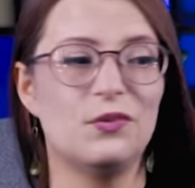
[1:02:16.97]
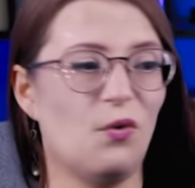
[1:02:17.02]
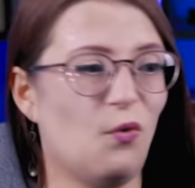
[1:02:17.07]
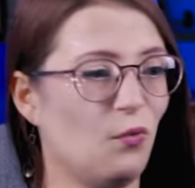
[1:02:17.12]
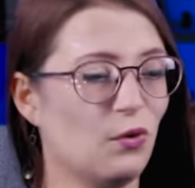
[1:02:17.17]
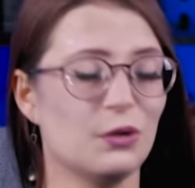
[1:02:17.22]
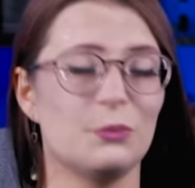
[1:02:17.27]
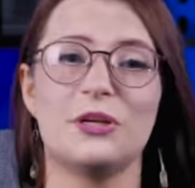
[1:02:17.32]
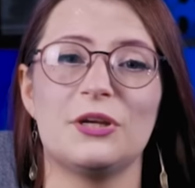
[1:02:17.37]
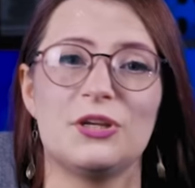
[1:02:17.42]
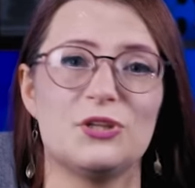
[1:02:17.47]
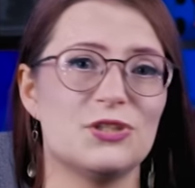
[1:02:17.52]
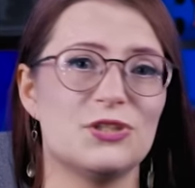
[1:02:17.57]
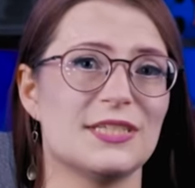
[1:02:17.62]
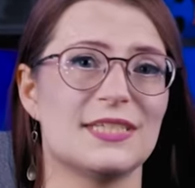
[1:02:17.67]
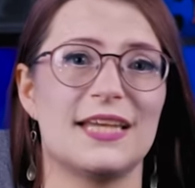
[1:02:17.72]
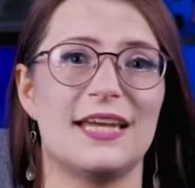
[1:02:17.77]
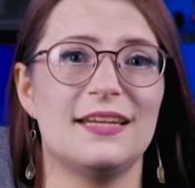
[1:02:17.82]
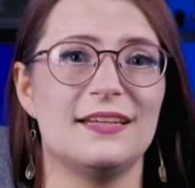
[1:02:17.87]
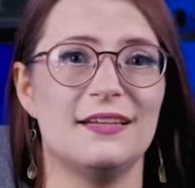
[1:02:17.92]
Or we could
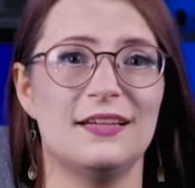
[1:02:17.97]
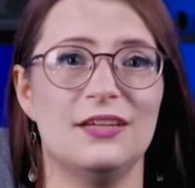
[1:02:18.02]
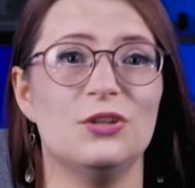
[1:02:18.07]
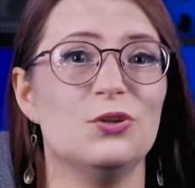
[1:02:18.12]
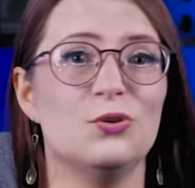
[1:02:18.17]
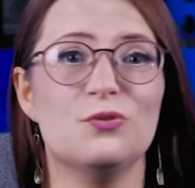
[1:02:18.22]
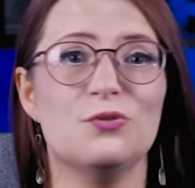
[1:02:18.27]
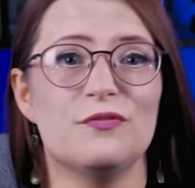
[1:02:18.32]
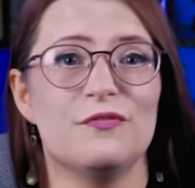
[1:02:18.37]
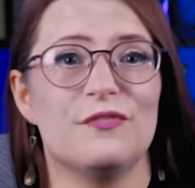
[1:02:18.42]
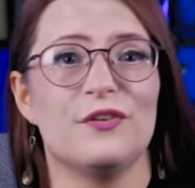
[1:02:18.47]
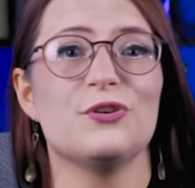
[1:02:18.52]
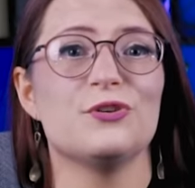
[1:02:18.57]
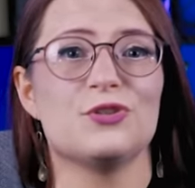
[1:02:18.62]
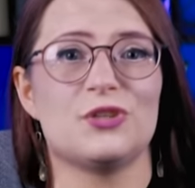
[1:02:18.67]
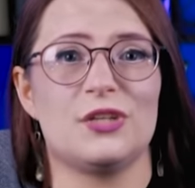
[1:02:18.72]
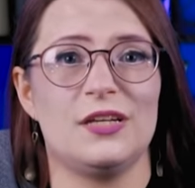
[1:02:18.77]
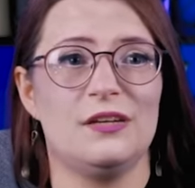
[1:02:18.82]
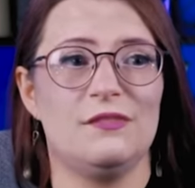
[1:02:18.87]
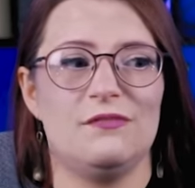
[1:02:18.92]
just get a new
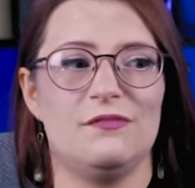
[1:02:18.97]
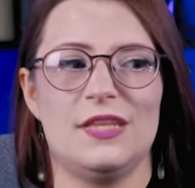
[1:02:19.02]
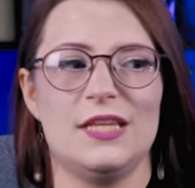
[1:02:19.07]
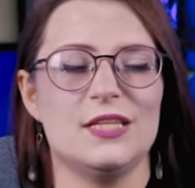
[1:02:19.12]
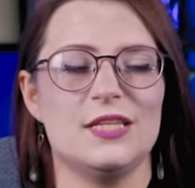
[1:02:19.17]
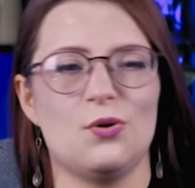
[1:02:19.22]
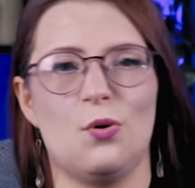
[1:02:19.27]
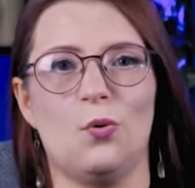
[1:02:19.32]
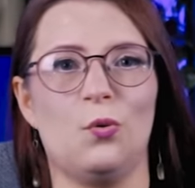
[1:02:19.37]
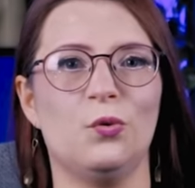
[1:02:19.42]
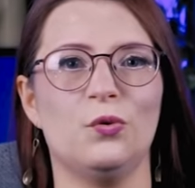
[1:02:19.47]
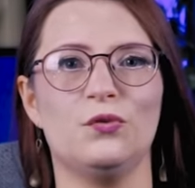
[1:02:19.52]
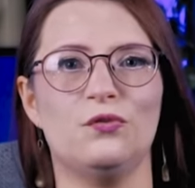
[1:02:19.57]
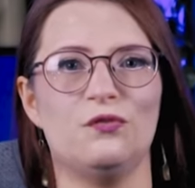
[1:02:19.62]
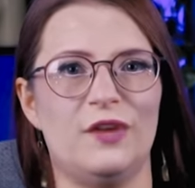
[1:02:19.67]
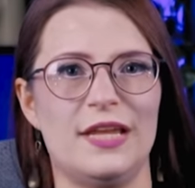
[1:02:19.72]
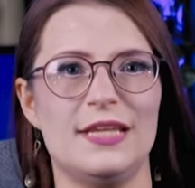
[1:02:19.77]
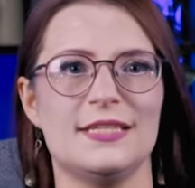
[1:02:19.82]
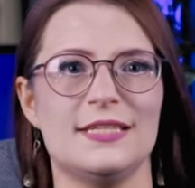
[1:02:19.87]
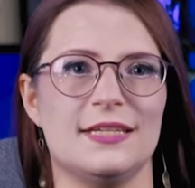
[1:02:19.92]
version of these old
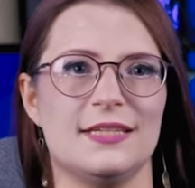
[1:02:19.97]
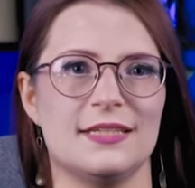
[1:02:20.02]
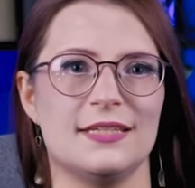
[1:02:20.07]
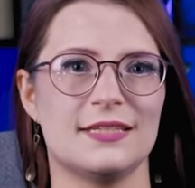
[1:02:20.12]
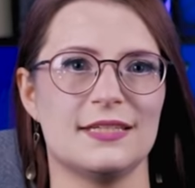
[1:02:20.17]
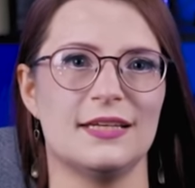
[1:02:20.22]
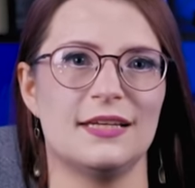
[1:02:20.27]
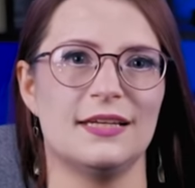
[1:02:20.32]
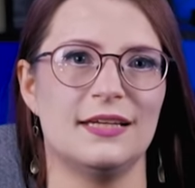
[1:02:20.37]
faces.